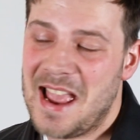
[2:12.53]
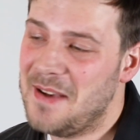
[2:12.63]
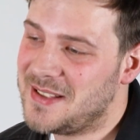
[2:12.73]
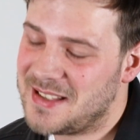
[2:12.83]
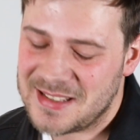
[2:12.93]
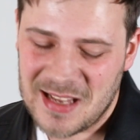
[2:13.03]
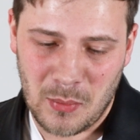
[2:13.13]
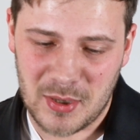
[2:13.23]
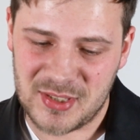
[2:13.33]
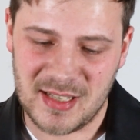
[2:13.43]
Ever since I
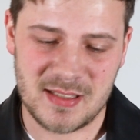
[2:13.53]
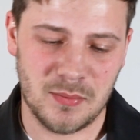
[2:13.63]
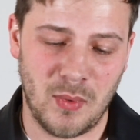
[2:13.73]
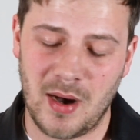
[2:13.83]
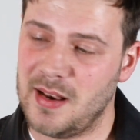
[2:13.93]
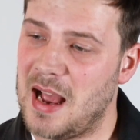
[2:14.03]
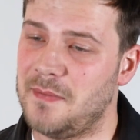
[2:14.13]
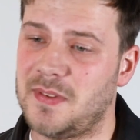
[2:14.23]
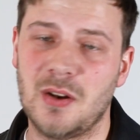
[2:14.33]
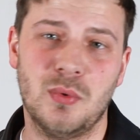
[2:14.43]
watched Season 1,
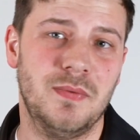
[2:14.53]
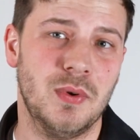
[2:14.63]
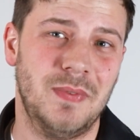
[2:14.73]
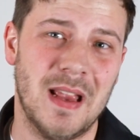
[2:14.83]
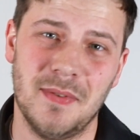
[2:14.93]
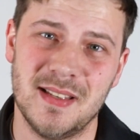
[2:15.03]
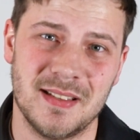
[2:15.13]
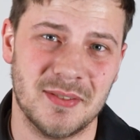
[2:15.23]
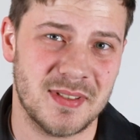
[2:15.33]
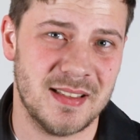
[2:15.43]
I've done a review for every
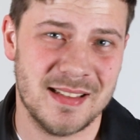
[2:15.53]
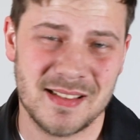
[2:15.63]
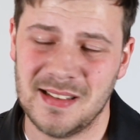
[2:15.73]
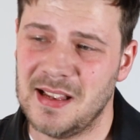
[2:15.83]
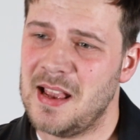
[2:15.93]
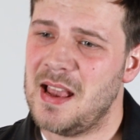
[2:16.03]
single season.